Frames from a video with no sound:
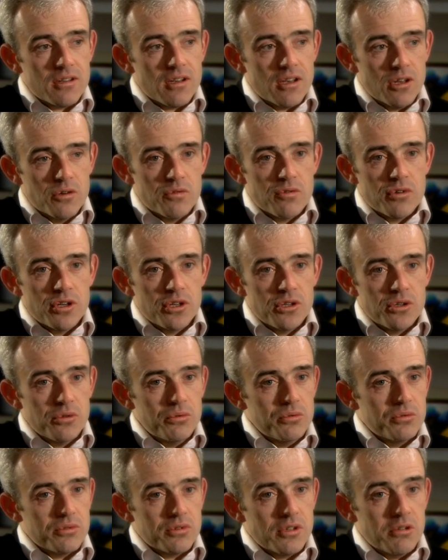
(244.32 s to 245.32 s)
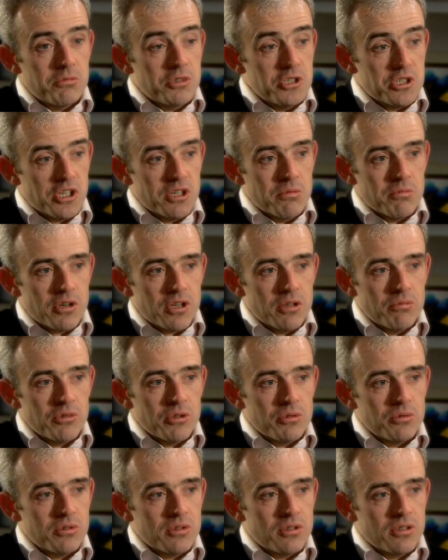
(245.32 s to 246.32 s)
I love what I do. I'm enjoying what I'm
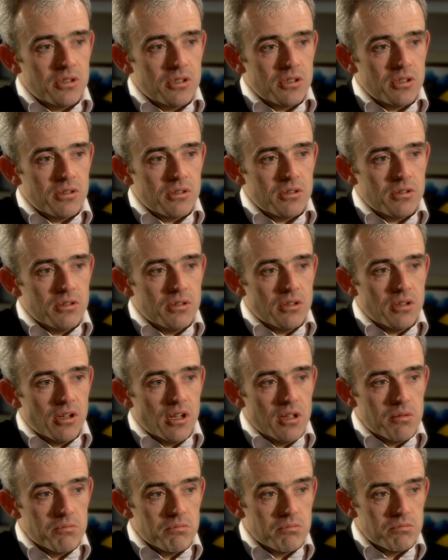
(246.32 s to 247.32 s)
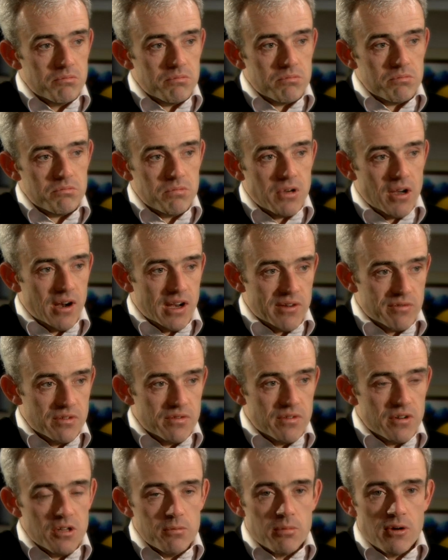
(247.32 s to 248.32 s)
doing. I'm part of a
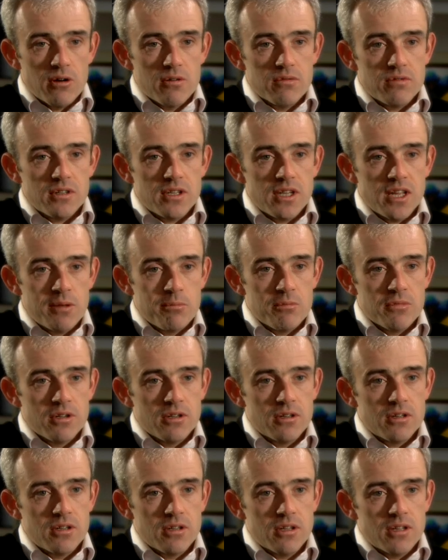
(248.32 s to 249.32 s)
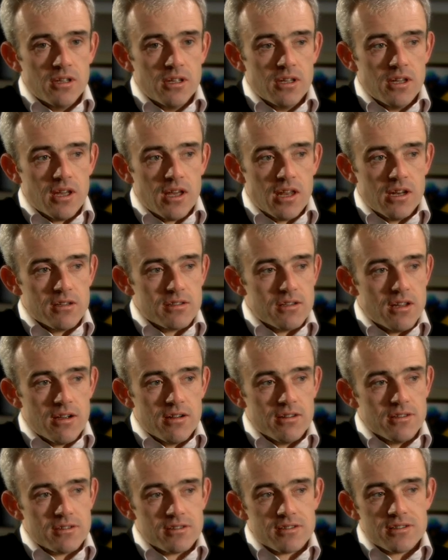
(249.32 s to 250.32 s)
very powerful team, and as
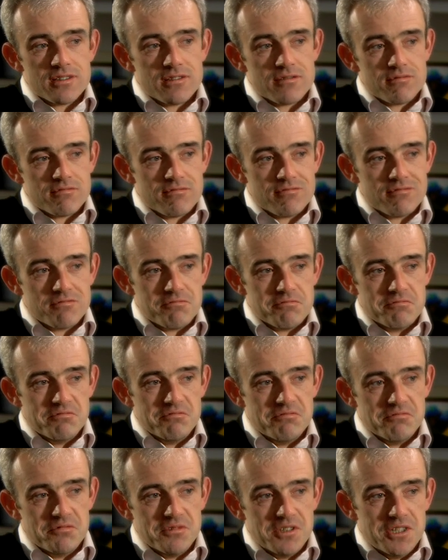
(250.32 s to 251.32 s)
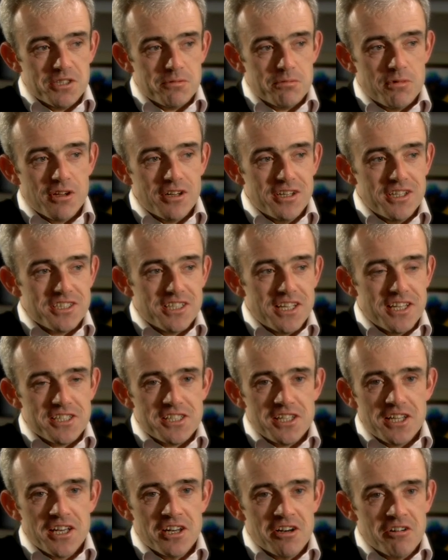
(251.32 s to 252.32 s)
long as this body stays
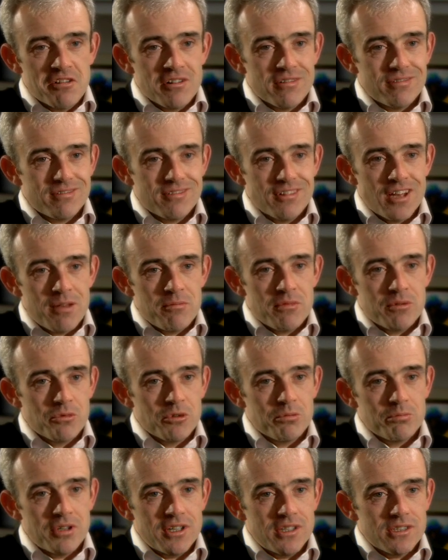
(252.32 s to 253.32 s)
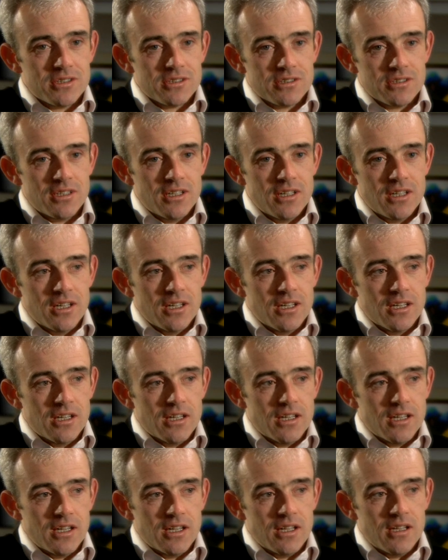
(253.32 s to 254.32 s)
together and I'm in one piece,
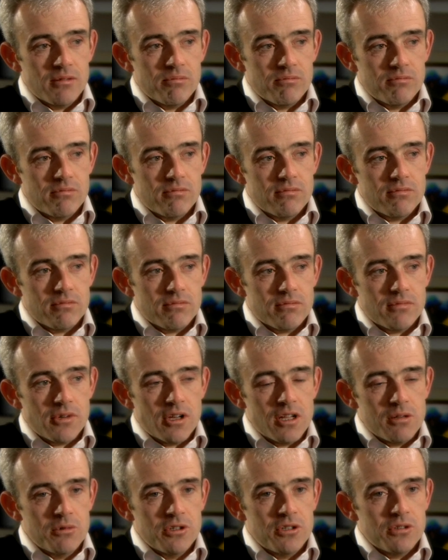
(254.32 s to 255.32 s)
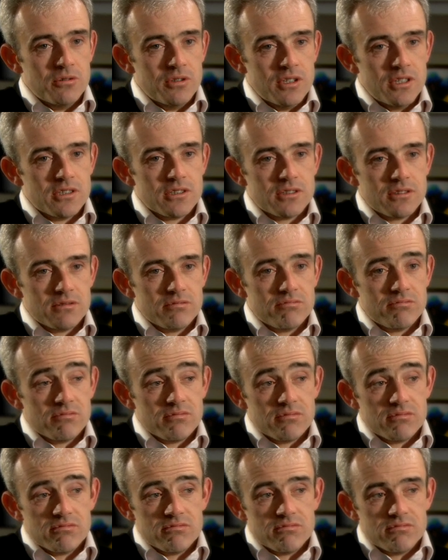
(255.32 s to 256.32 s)
I'll be doing this.
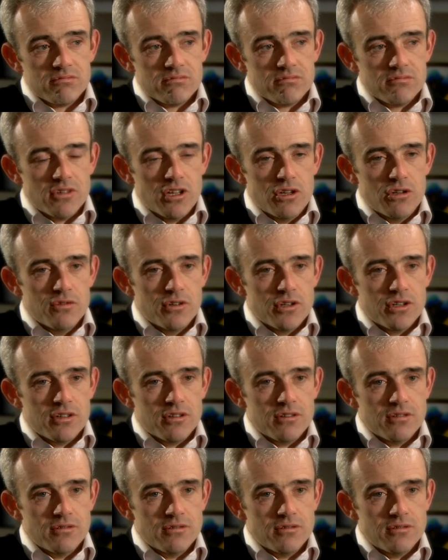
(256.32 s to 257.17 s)
I love it.